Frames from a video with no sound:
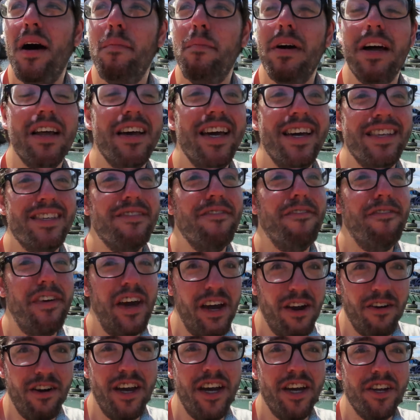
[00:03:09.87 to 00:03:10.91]
But it's
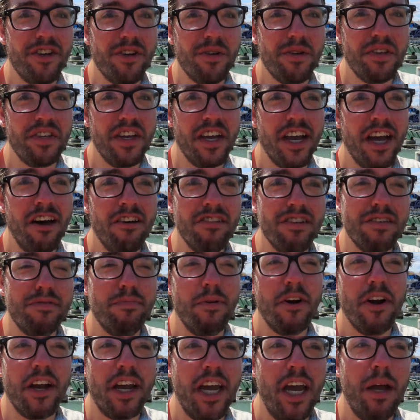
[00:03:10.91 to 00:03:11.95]
very interesting how this
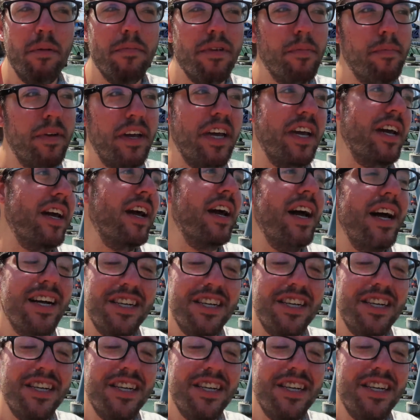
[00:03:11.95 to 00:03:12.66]
park came to be.